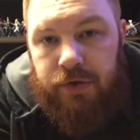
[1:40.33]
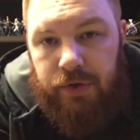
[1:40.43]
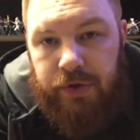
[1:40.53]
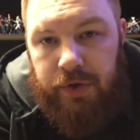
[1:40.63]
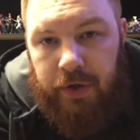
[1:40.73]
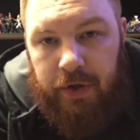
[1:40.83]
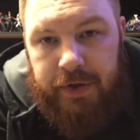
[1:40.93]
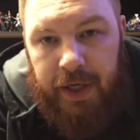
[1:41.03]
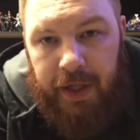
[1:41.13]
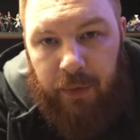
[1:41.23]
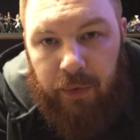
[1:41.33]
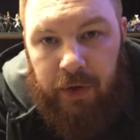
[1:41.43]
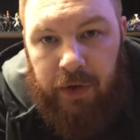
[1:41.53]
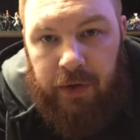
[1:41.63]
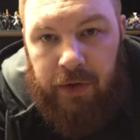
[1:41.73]
story short, looks like it
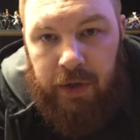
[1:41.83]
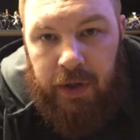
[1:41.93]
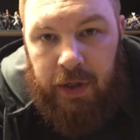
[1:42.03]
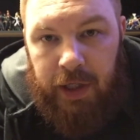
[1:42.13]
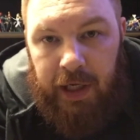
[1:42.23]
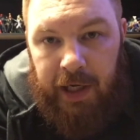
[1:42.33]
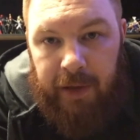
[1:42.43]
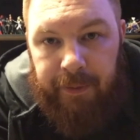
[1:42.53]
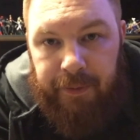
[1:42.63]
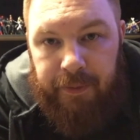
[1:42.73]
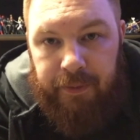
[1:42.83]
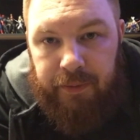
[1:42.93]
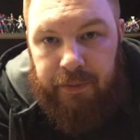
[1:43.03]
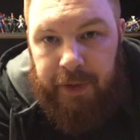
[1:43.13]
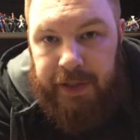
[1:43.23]
will
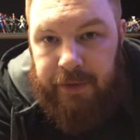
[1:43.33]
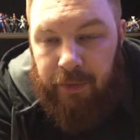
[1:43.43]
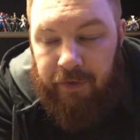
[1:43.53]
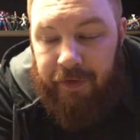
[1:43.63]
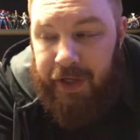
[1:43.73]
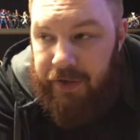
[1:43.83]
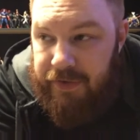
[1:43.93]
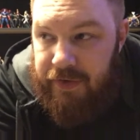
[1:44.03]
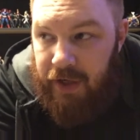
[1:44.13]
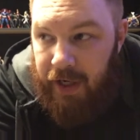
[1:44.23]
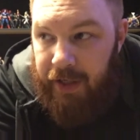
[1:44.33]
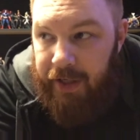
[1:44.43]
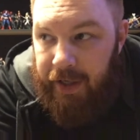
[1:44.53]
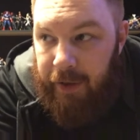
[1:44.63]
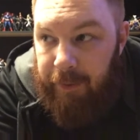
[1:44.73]
be some more videos on
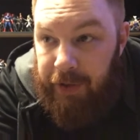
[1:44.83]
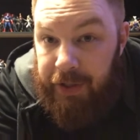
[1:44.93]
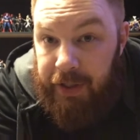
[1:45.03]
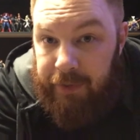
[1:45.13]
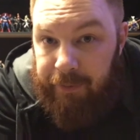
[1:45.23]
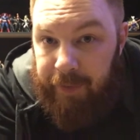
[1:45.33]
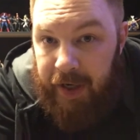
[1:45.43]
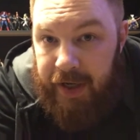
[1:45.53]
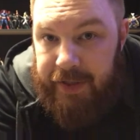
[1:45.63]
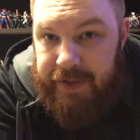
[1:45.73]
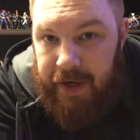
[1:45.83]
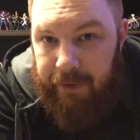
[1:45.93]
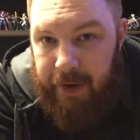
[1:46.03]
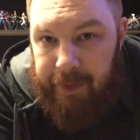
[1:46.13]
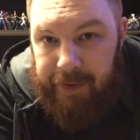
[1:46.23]
building my next
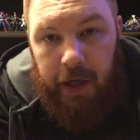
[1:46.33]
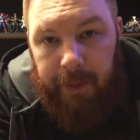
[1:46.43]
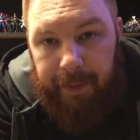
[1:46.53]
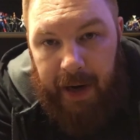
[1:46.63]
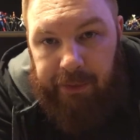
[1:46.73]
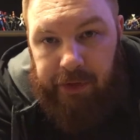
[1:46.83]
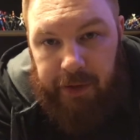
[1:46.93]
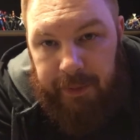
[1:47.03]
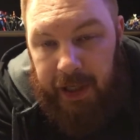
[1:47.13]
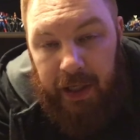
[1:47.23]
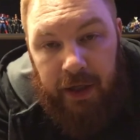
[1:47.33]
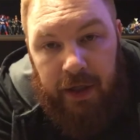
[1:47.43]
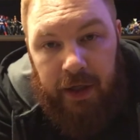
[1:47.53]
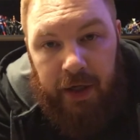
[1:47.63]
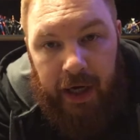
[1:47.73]
diorama. It'll probably be
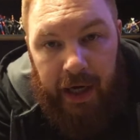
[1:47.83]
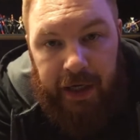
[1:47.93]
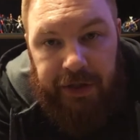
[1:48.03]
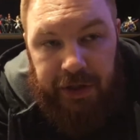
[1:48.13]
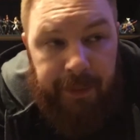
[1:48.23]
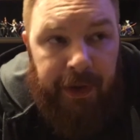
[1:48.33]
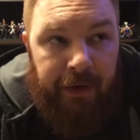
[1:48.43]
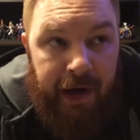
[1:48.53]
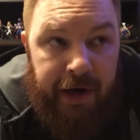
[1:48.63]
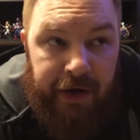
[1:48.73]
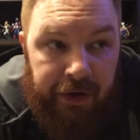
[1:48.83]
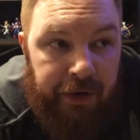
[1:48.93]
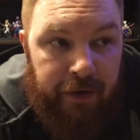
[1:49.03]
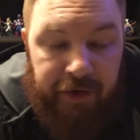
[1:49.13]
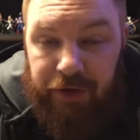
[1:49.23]
jumping around. I don't
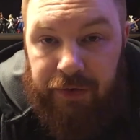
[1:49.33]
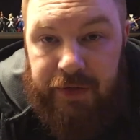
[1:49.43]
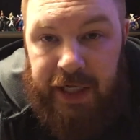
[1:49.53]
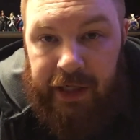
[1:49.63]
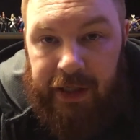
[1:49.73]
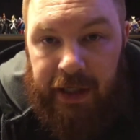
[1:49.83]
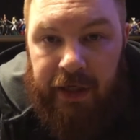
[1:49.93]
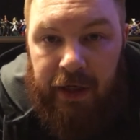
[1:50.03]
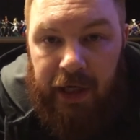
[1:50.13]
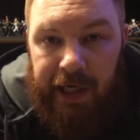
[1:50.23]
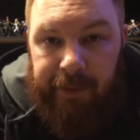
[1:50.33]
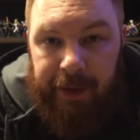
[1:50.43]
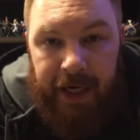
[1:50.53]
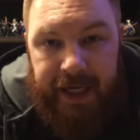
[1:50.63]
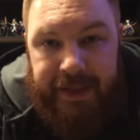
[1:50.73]
know if I'll do it daily,
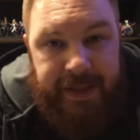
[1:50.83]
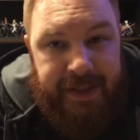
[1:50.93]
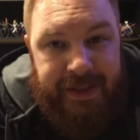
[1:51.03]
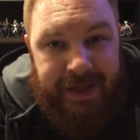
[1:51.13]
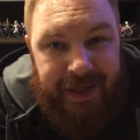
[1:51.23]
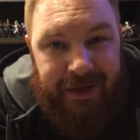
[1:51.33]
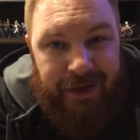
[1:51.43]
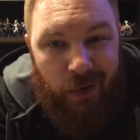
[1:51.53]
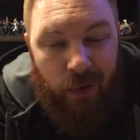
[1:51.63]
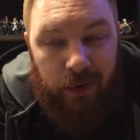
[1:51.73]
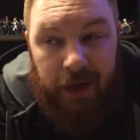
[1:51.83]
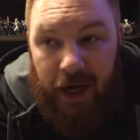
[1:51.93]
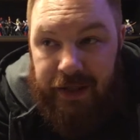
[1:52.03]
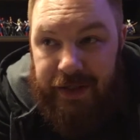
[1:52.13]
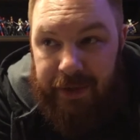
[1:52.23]
but as this whole
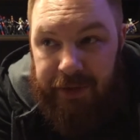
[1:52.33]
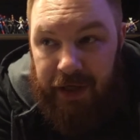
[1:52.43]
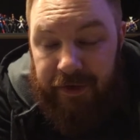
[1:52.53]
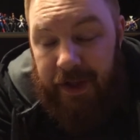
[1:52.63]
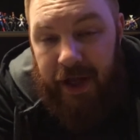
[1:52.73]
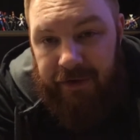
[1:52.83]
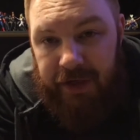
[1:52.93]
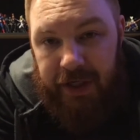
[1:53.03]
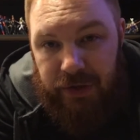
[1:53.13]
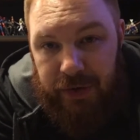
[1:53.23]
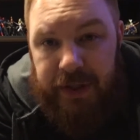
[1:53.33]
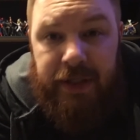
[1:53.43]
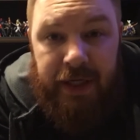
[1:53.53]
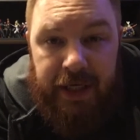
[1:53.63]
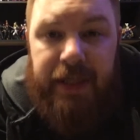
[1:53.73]
concept of the Everyday Toys
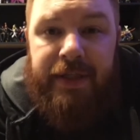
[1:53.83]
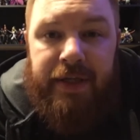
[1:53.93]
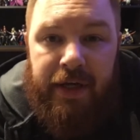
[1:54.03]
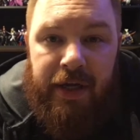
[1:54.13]
is